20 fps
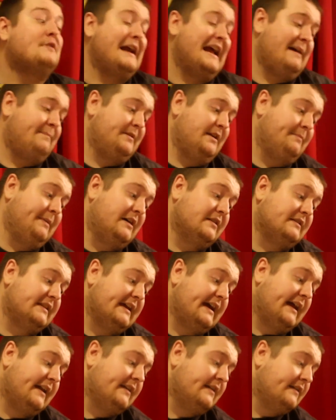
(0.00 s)
happy about
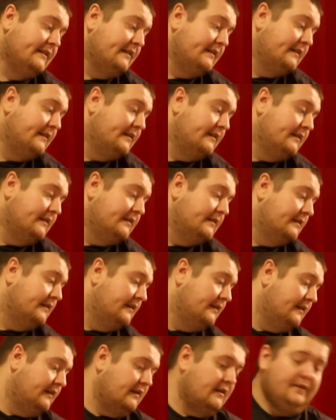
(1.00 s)
that.
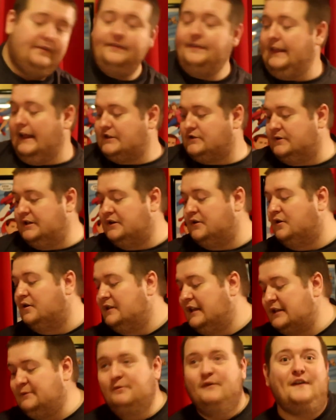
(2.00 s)
That's really cool.
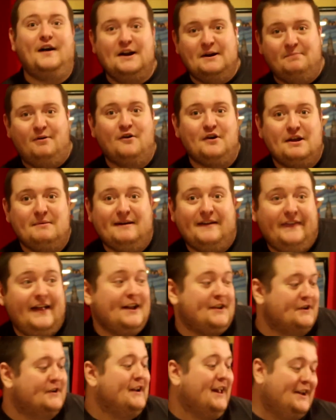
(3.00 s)
Let's move on to Pokemon.
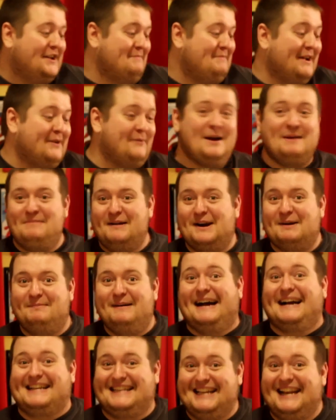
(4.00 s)
That turned out to be a way better
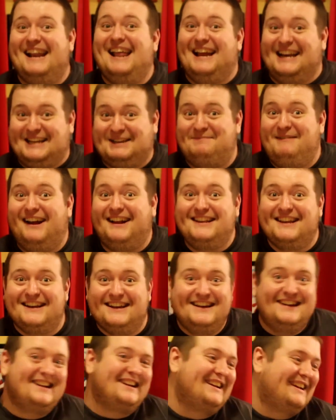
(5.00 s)
box than I expected.
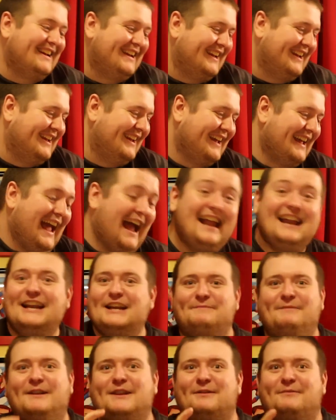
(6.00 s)
I didn't
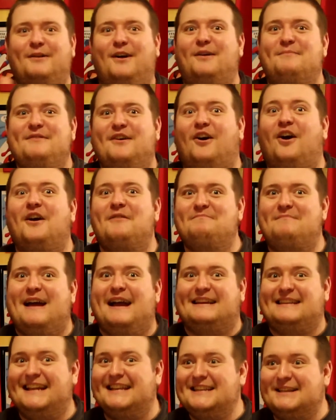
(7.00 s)
expect them to all be
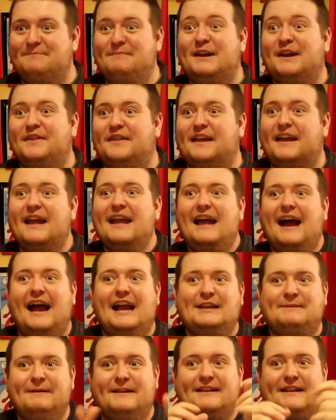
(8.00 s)
hardbacks. That's the big thing. I
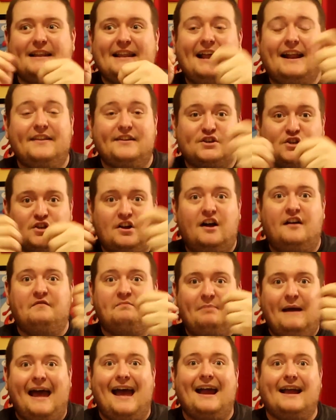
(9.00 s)
expected a lot of the
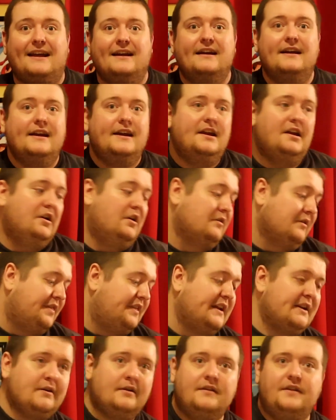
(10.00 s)
softback, you know,
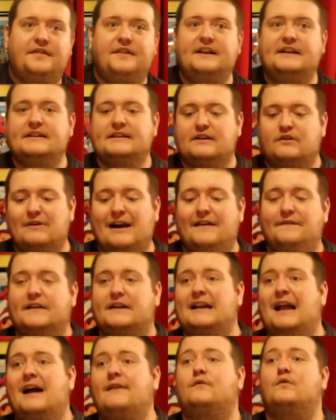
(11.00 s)
thin graphic
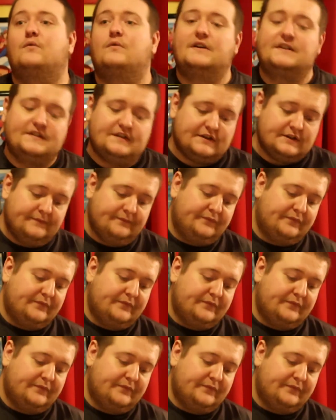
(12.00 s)
novel ones,